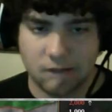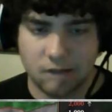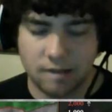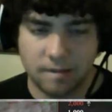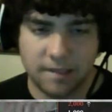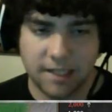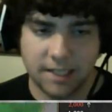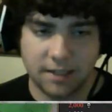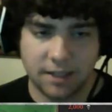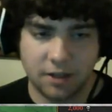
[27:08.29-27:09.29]
So we're going to
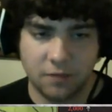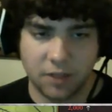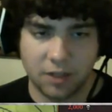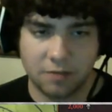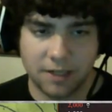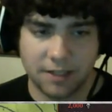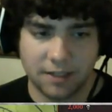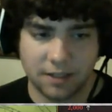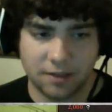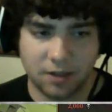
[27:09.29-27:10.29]
sell that. Hopefully Oman
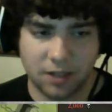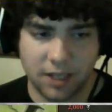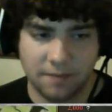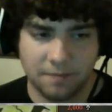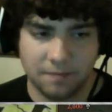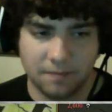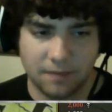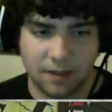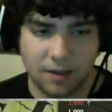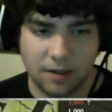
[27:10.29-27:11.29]
still has their claim.
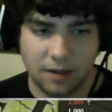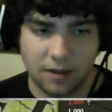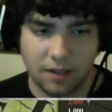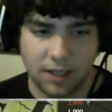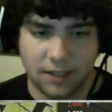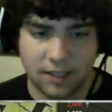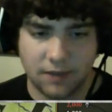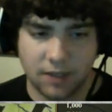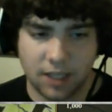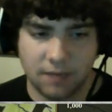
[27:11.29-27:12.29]
Yes, they have
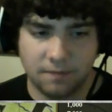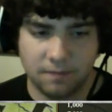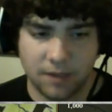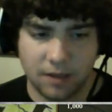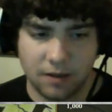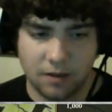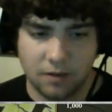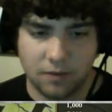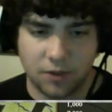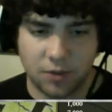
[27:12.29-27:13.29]
a claim
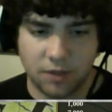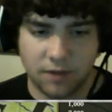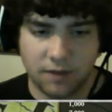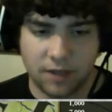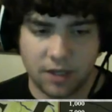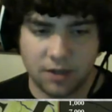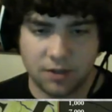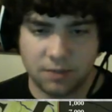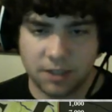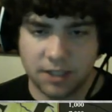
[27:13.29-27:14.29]
for 25
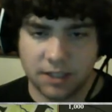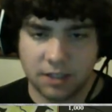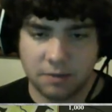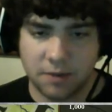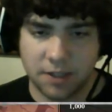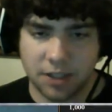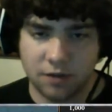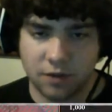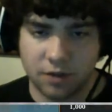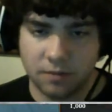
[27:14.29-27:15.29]
years, but it doesn't tell me when it's
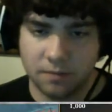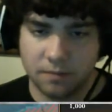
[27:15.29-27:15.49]
over.